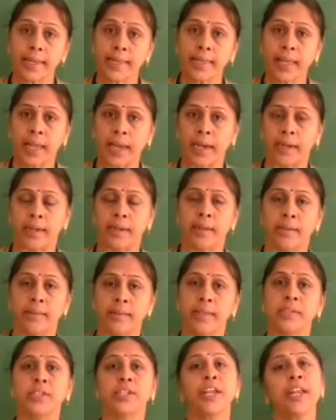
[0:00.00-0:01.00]

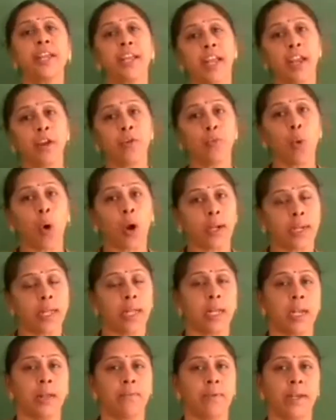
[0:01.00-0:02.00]
that, the drinking
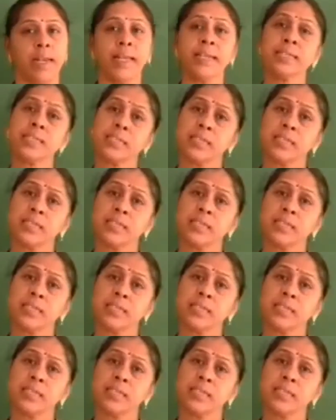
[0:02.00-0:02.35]
water level